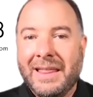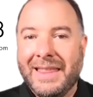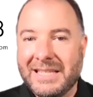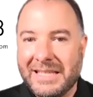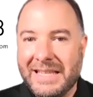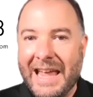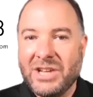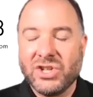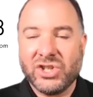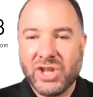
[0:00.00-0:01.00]
this
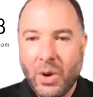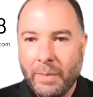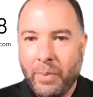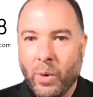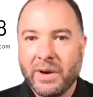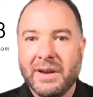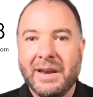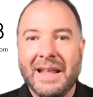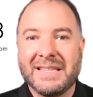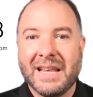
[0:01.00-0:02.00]
stage is so
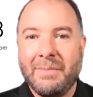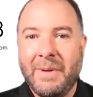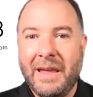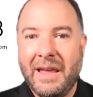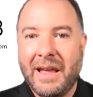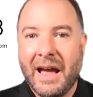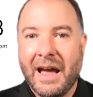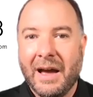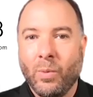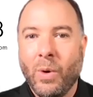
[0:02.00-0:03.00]
important. It's going to be
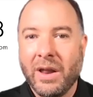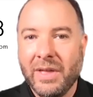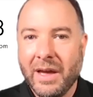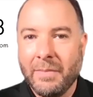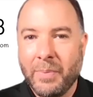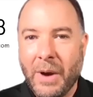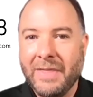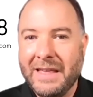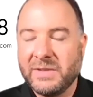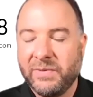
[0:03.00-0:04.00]
uh, one of the
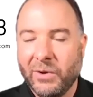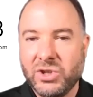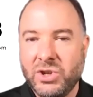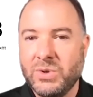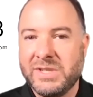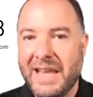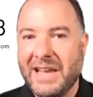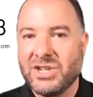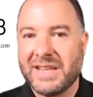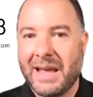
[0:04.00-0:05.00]
these first two
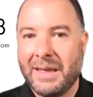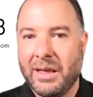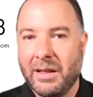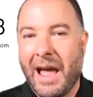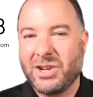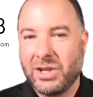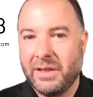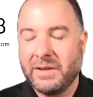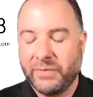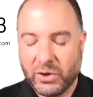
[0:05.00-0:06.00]
stages. I think actually
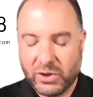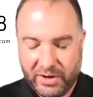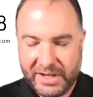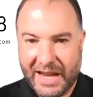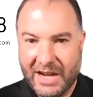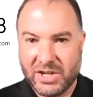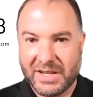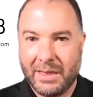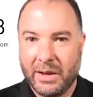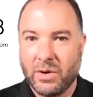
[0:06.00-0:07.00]
these first three stages
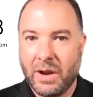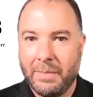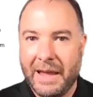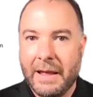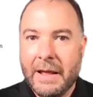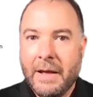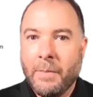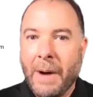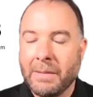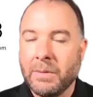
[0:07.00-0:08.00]
I think are going to be
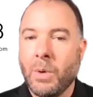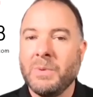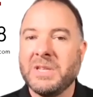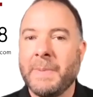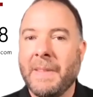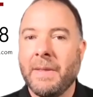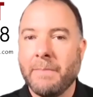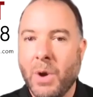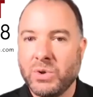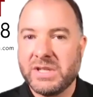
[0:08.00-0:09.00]
probably what we spend the
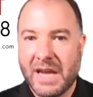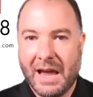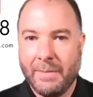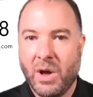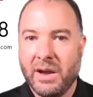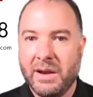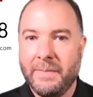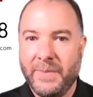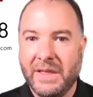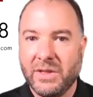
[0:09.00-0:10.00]
most time
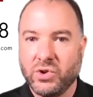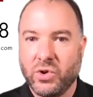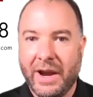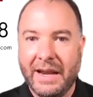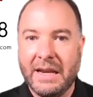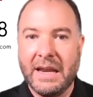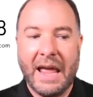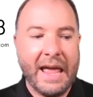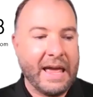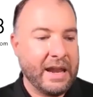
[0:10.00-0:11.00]
on in the training.
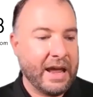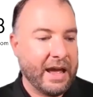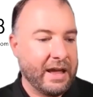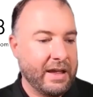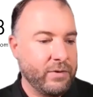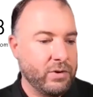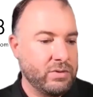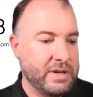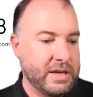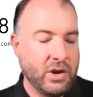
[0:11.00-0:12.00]
And uh, if you
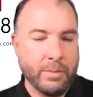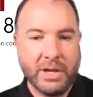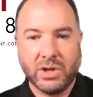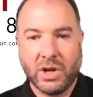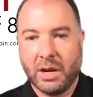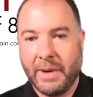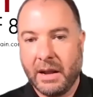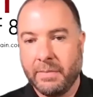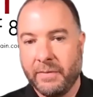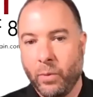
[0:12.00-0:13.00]
didn't hear me talk about
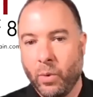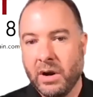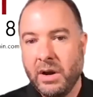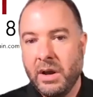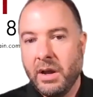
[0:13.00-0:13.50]
it before,